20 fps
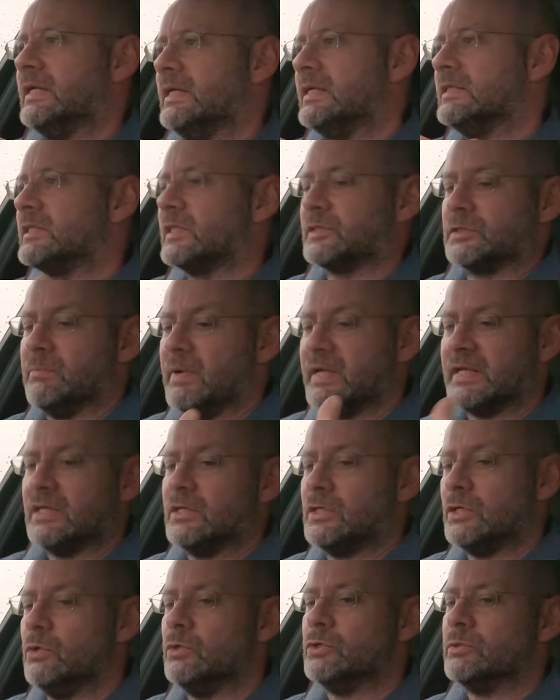It doesn't make
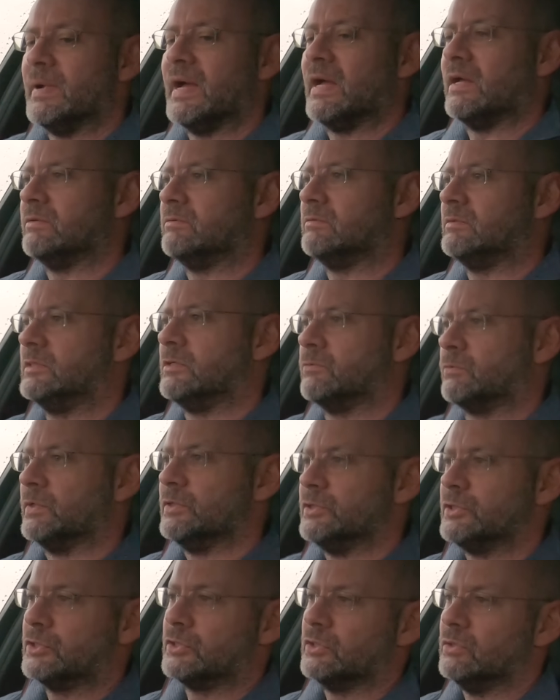a huge amount of
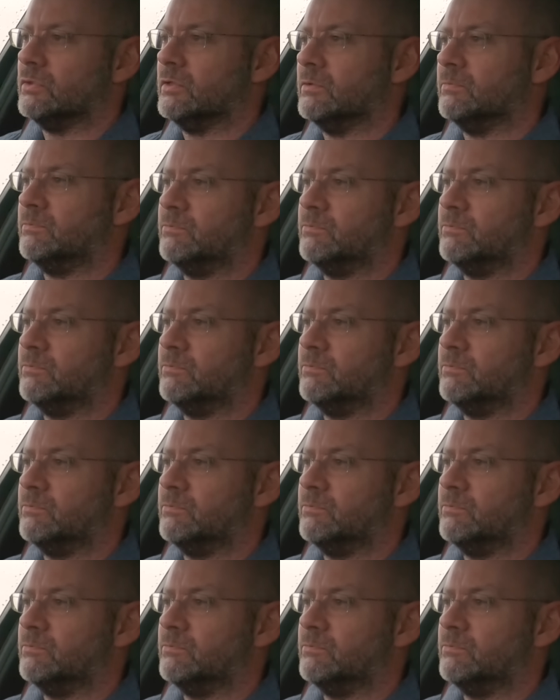difference to the